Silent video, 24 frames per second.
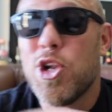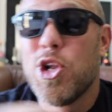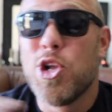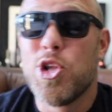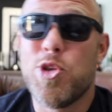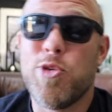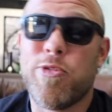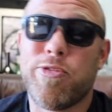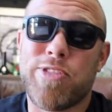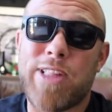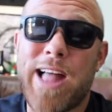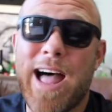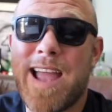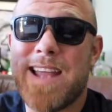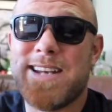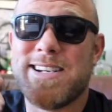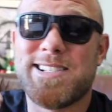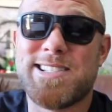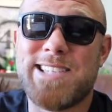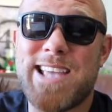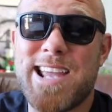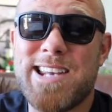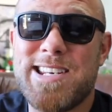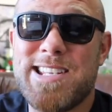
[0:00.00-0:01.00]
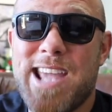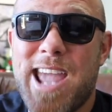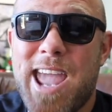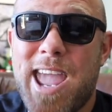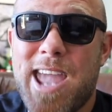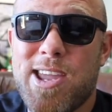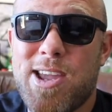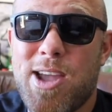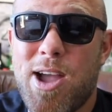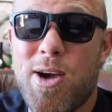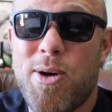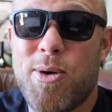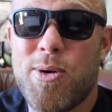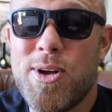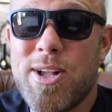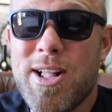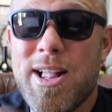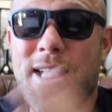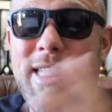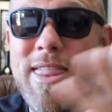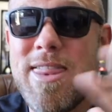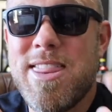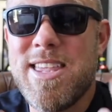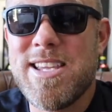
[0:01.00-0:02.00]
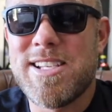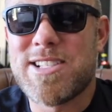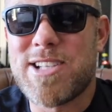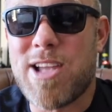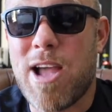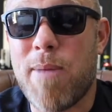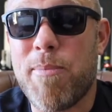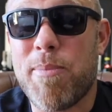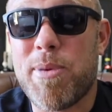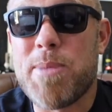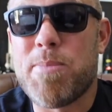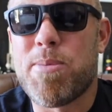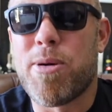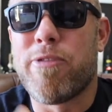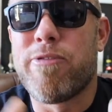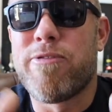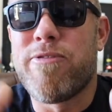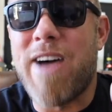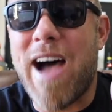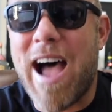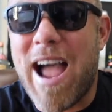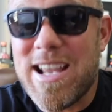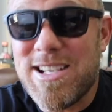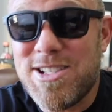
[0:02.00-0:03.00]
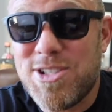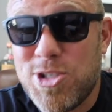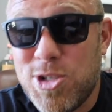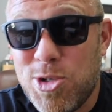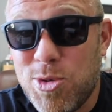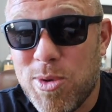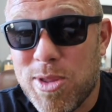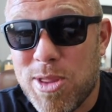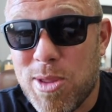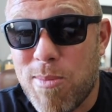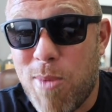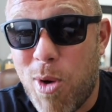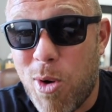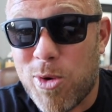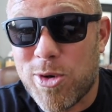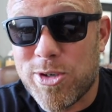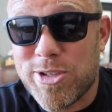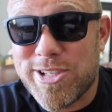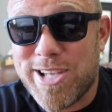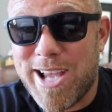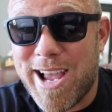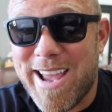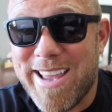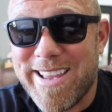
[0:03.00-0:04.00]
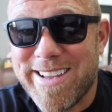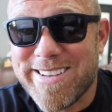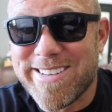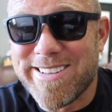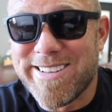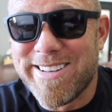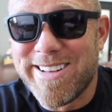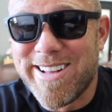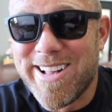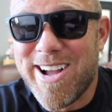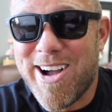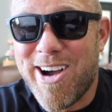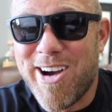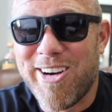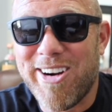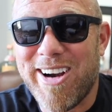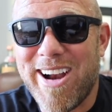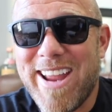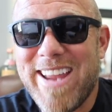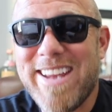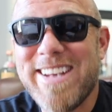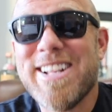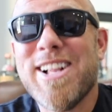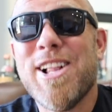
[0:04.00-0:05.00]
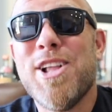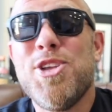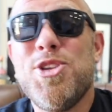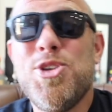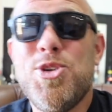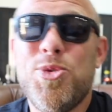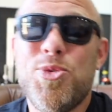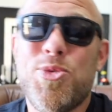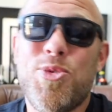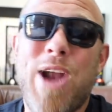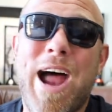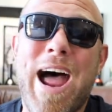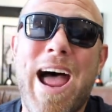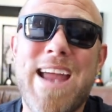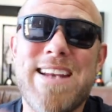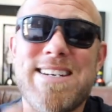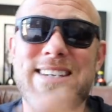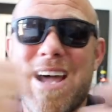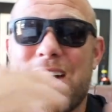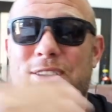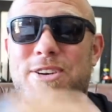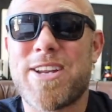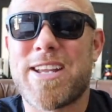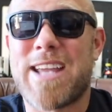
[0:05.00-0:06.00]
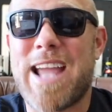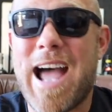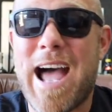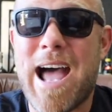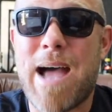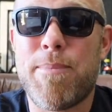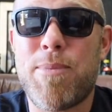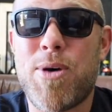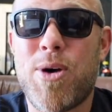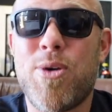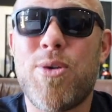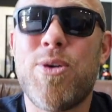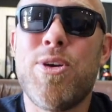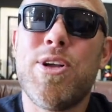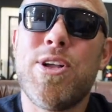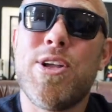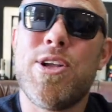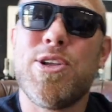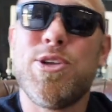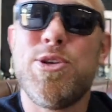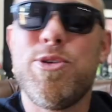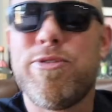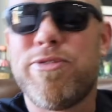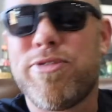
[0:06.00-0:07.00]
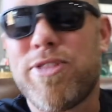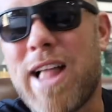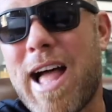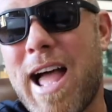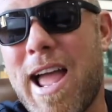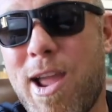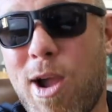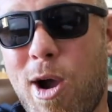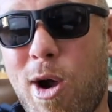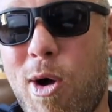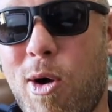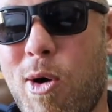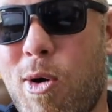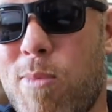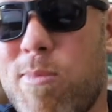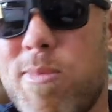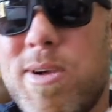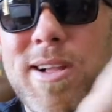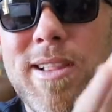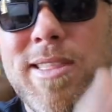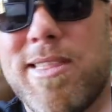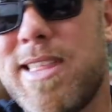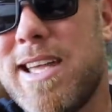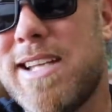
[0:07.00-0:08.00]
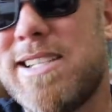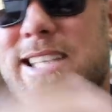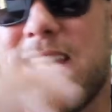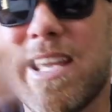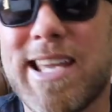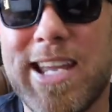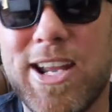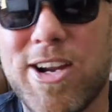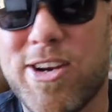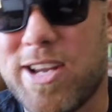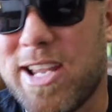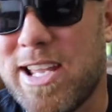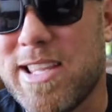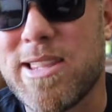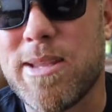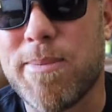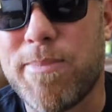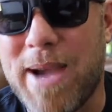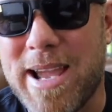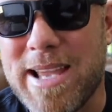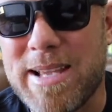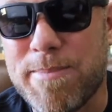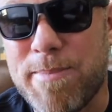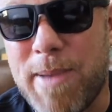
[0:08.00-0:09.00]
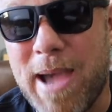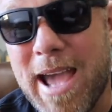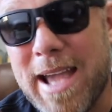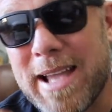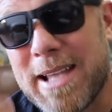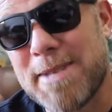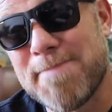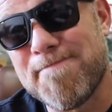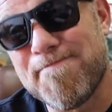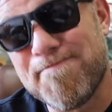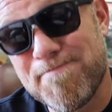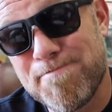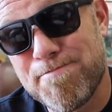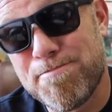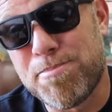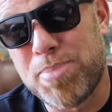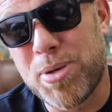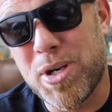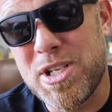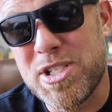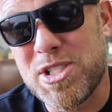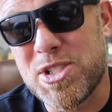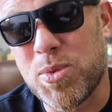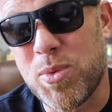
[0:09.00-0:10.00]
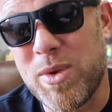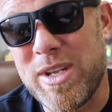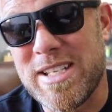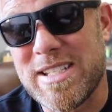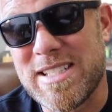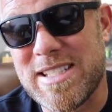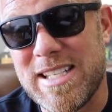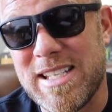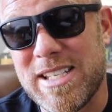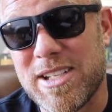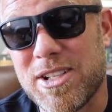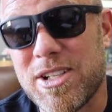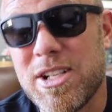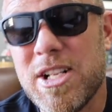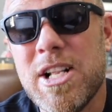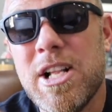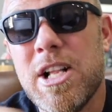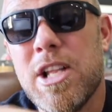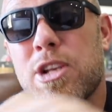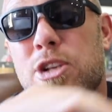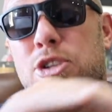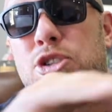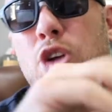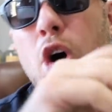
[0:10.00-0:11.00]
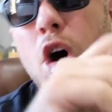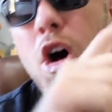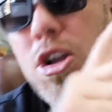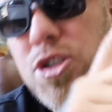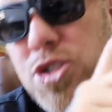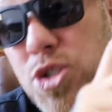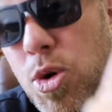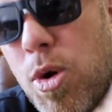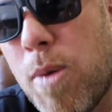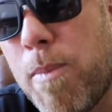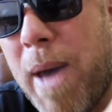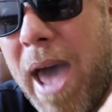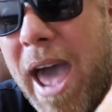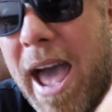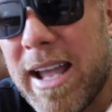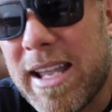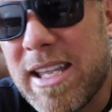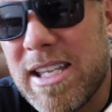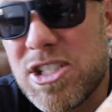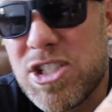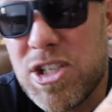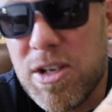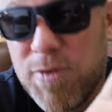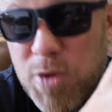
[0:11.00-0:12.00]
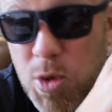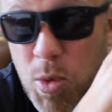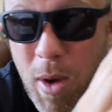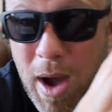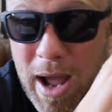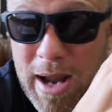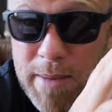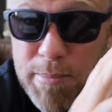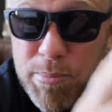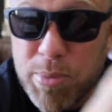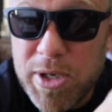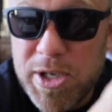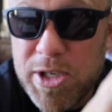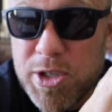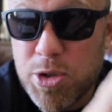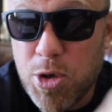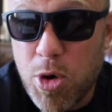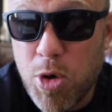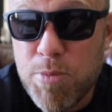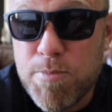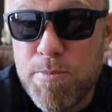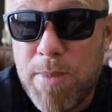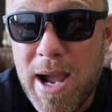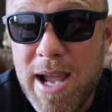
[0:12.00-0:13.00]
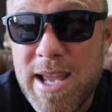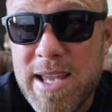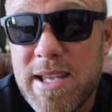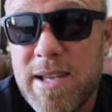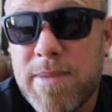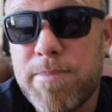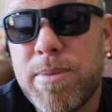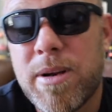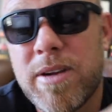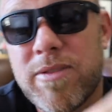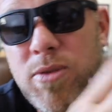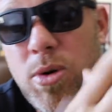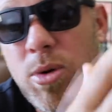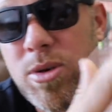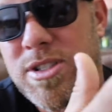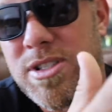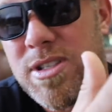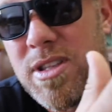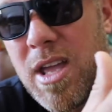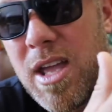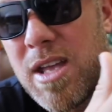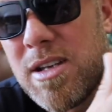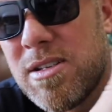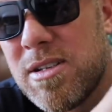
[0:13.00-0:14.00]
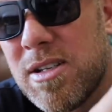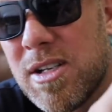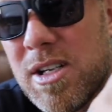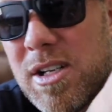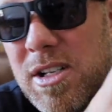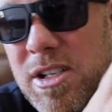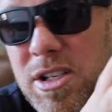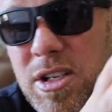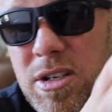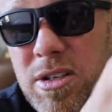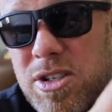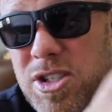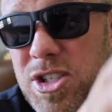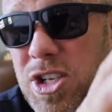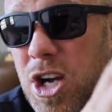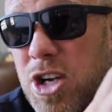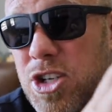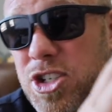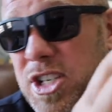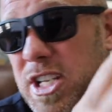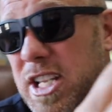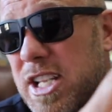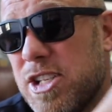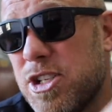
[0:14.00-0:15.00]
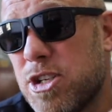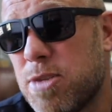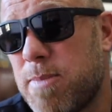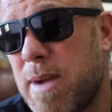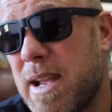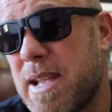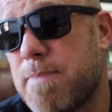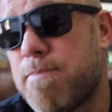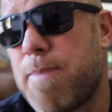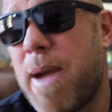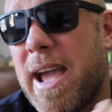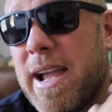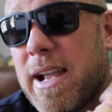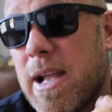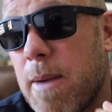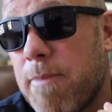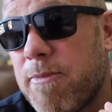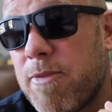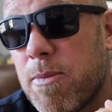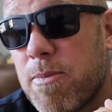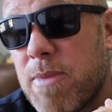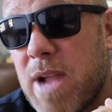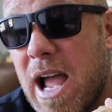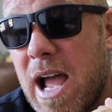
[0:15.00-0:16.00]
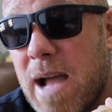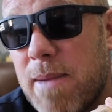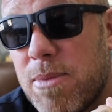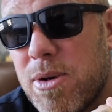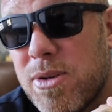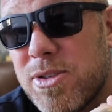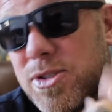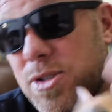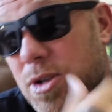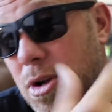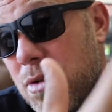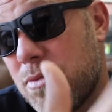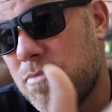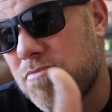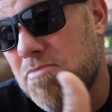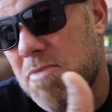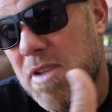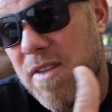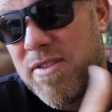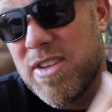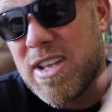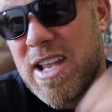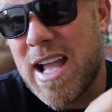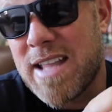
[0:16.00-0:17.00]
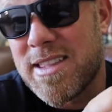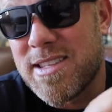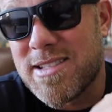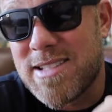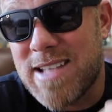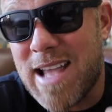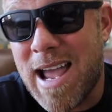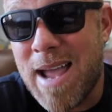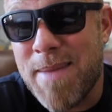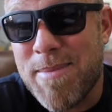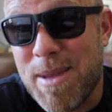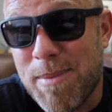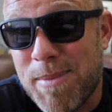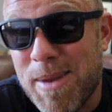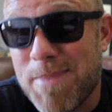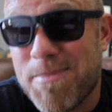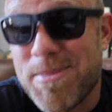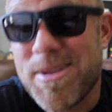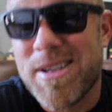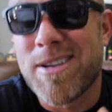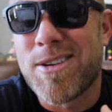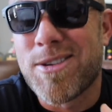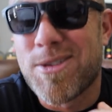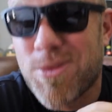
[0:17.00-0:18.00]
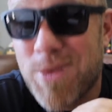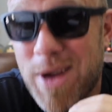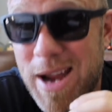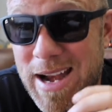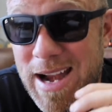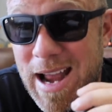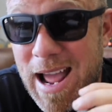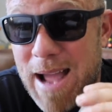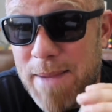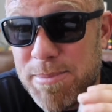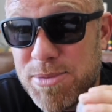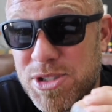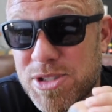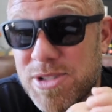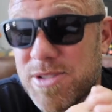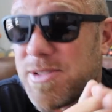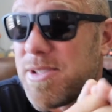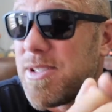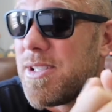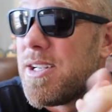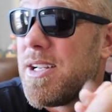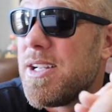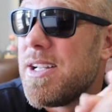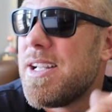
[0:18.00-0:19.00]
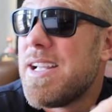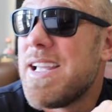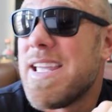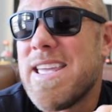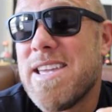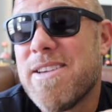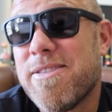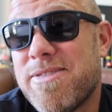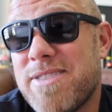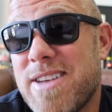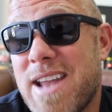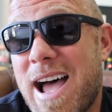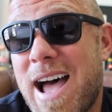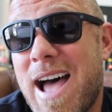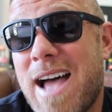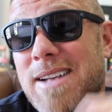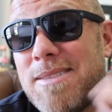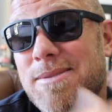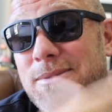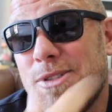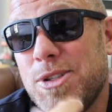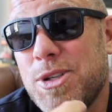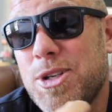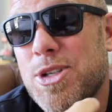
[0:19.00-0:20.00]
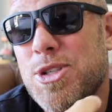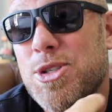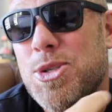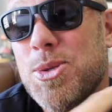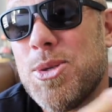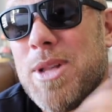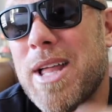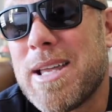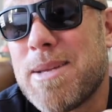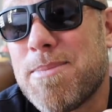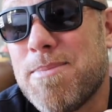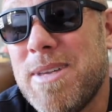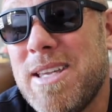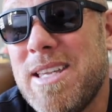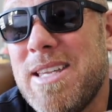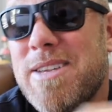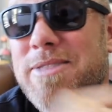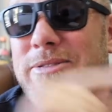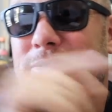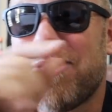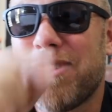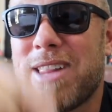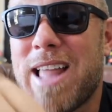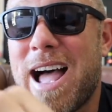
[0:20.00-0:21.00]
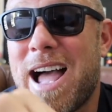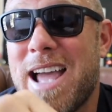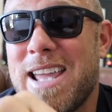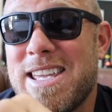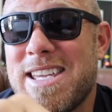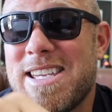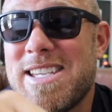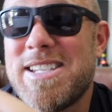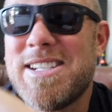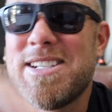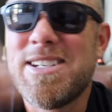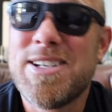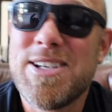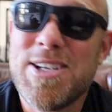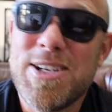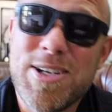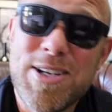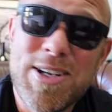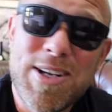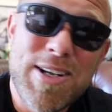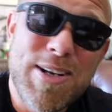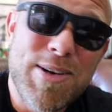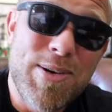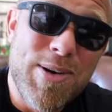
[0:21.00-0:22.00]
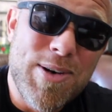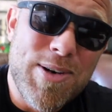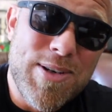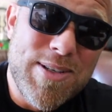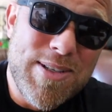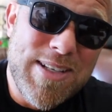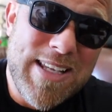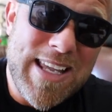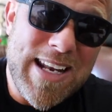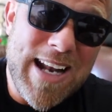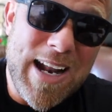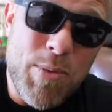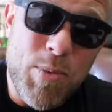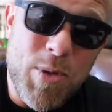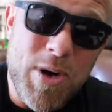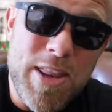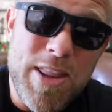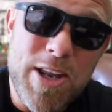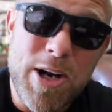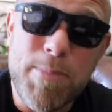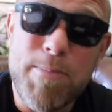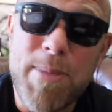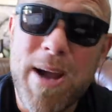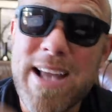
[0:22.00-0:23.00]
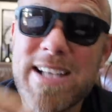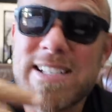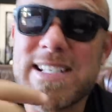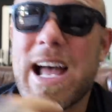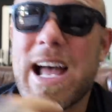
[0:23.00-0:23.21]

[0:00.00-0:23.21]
You fly into San Diego. This company provides you with a motorcycle, all right? You ride down to Cabo. You fly home. They take care of getting the bike back. Pretty sweet deal. There's also a package if you want to bring your own bike, but of course then you're in charge of getting your bike back up from Cabo. So if you got the time, that might be a great option. If not, you can do like me, fly in, get on one of their bikes.